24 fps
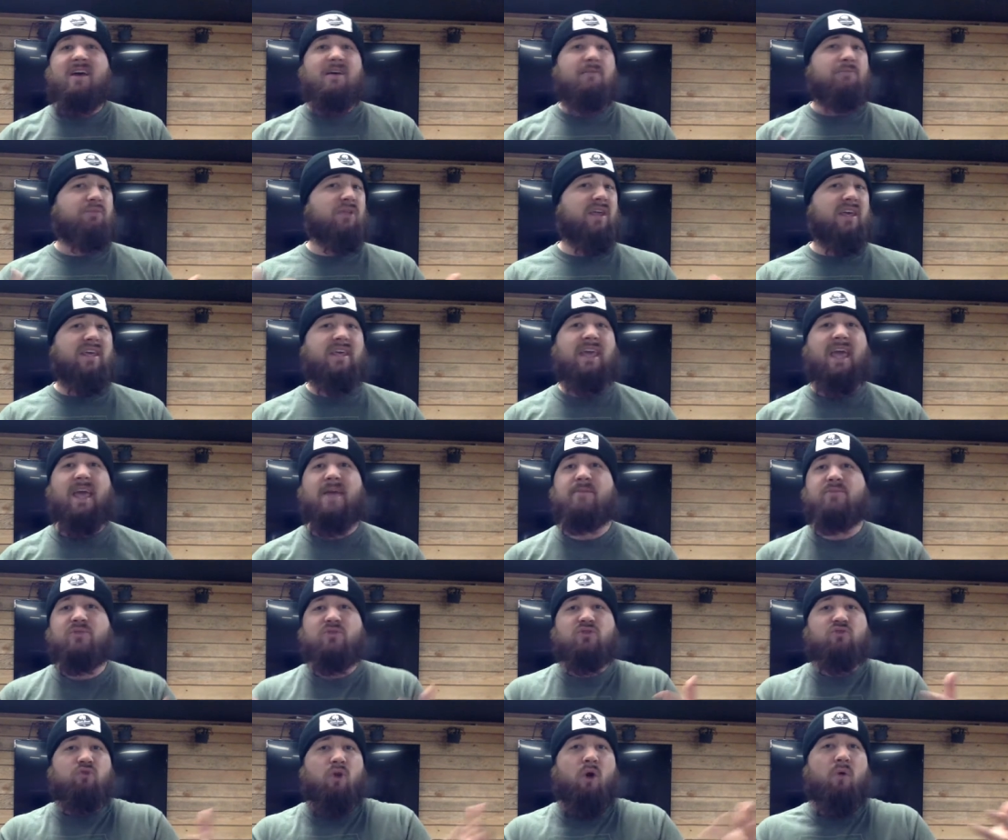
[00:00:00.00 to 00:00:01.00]
play
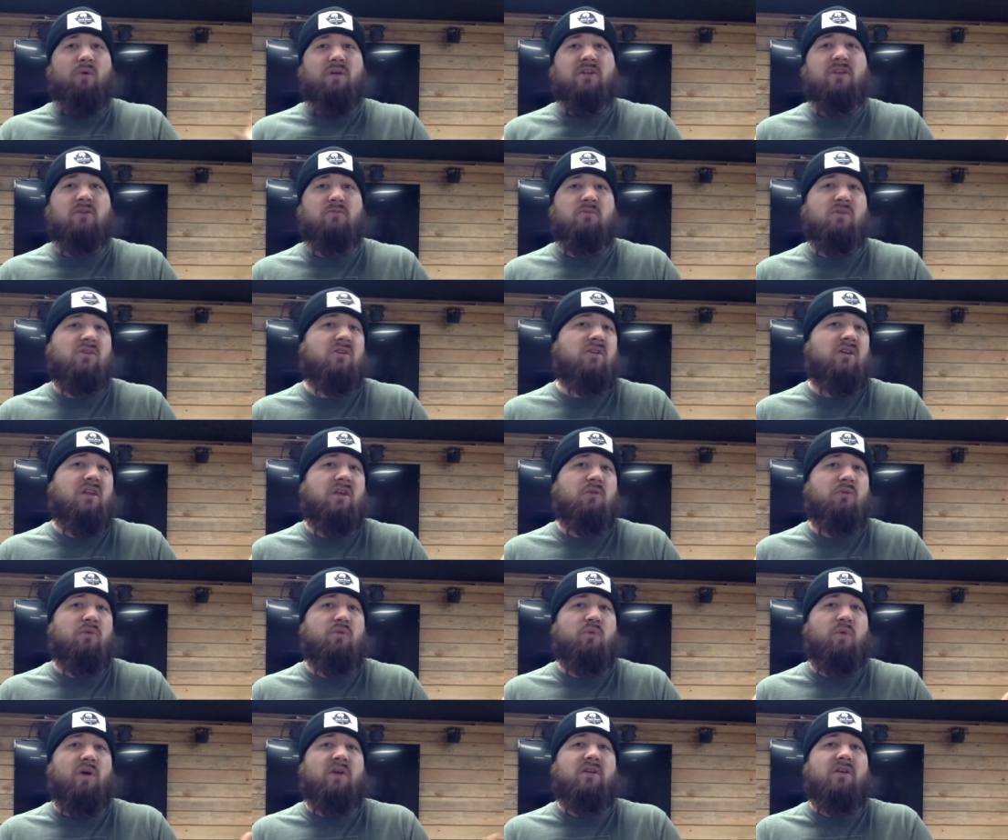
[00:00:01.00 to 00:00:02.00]
games, grow in community
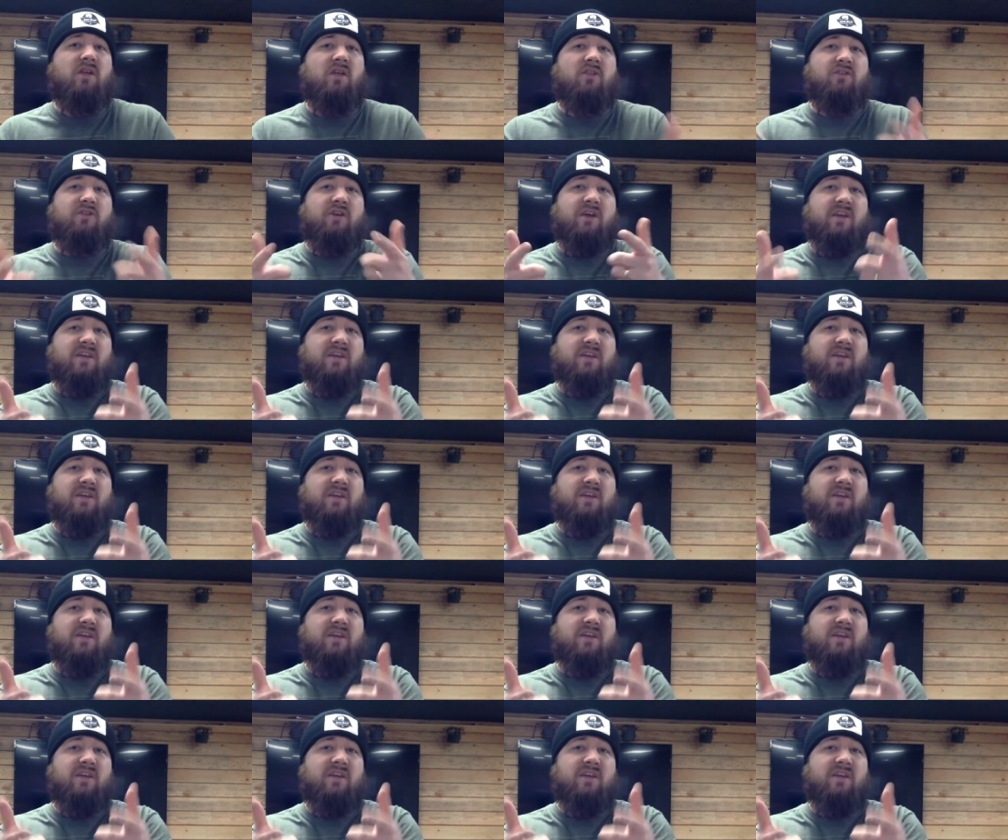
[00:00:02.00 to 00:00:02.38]
with one another,